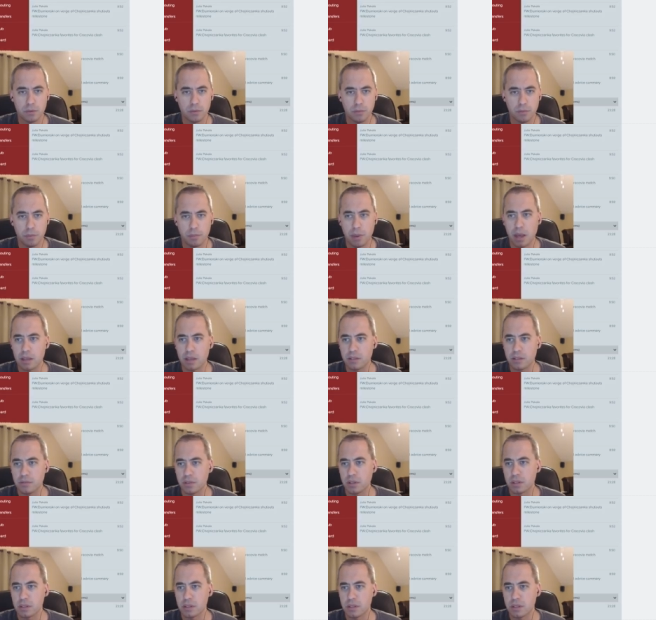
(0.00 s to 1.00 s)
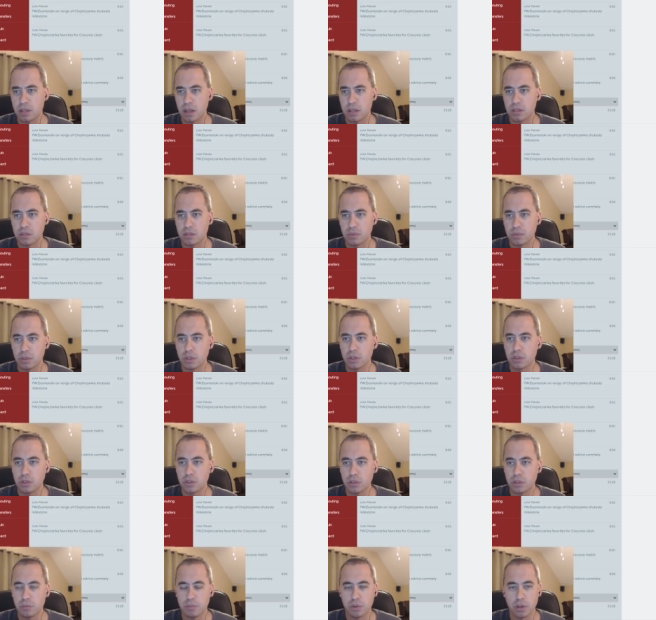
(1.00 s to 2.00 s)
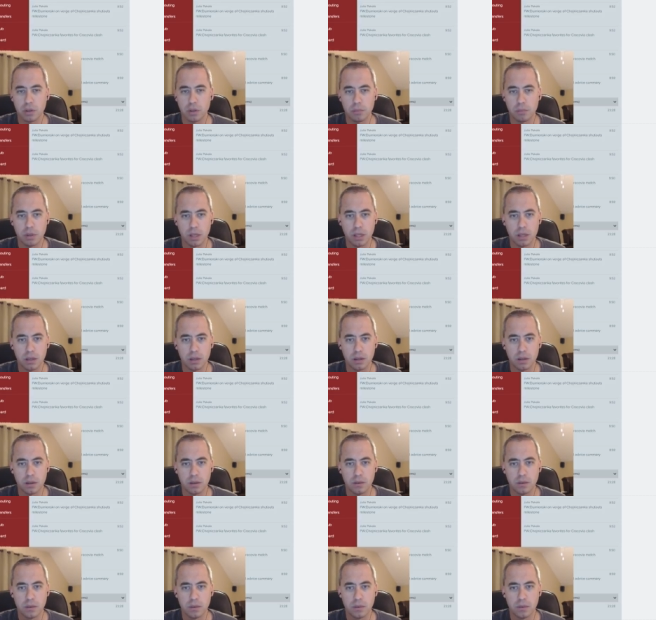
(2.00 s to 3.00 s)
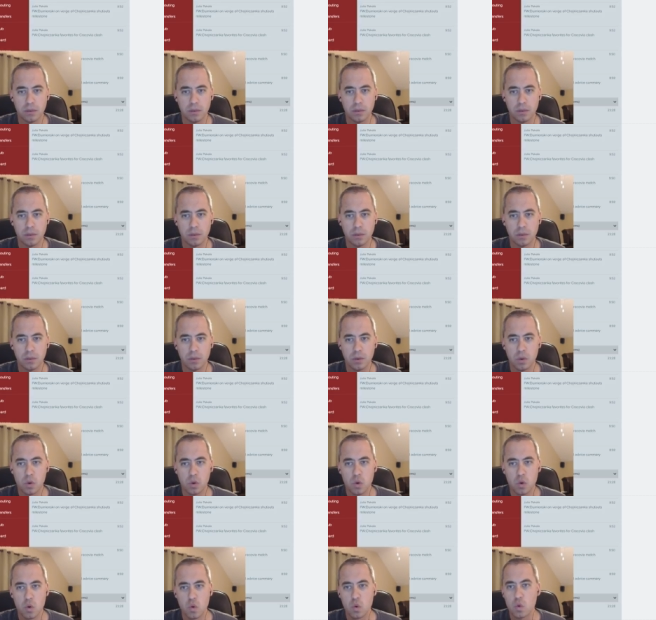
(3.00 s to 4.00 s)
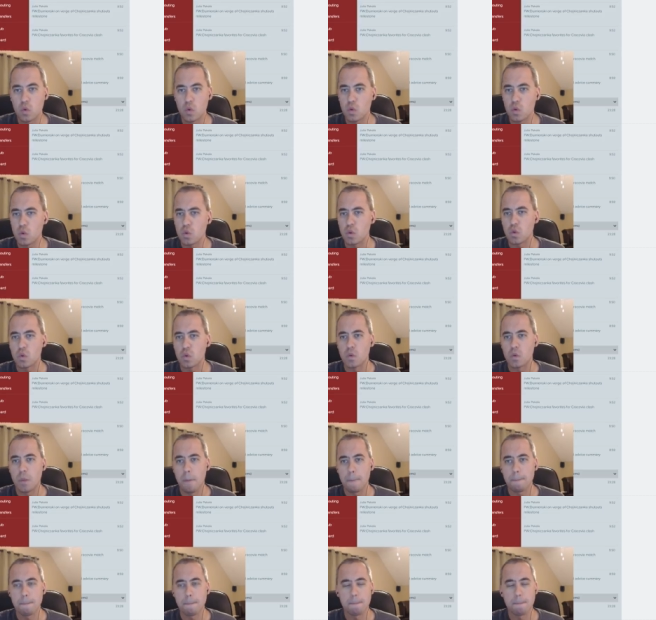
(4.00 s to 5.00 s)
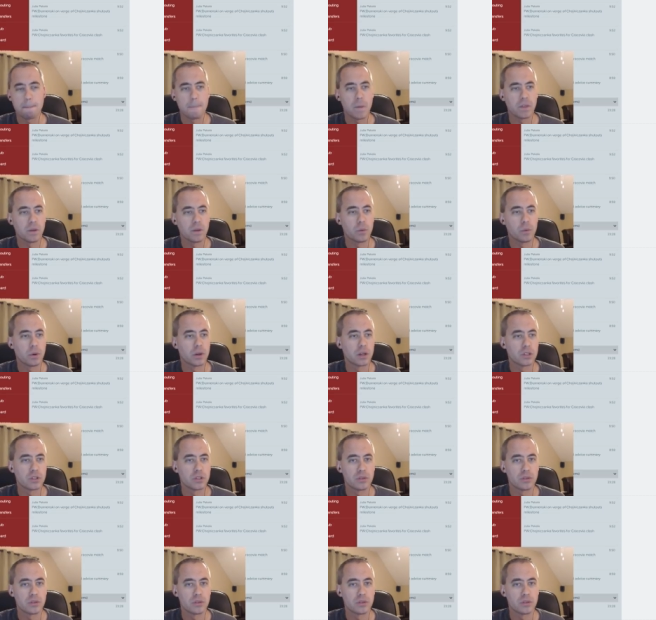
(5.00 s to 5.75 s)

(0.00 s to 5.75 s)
Pass fitness test, so we could put him in. Ooh. Hmm, I think we're going to do